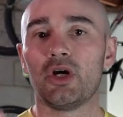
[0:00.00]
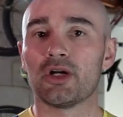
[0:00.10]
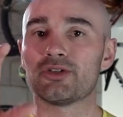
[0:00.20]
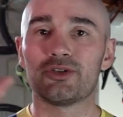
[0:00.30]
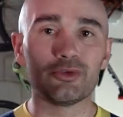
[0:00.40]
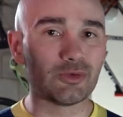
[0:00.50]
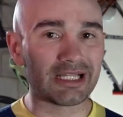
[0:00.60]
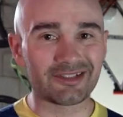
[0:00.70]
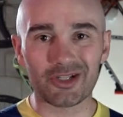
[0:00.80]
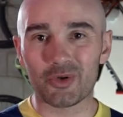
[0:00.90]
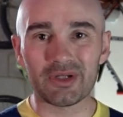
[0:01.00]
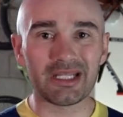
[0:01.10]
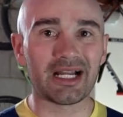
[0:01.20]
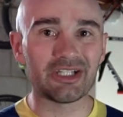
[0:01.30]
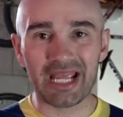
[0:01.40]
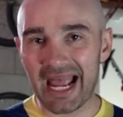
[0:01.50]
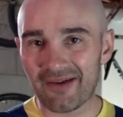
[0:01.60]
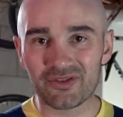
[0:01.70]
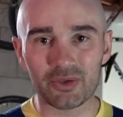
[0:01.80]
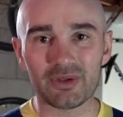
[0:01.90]
or too like zoned in on you
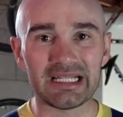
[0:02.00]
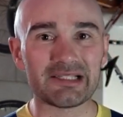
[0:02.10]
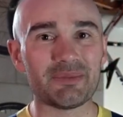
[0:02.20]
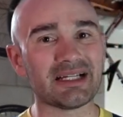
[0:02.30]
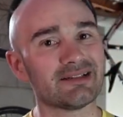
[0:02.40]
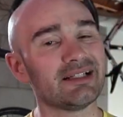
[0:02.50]
have to do this because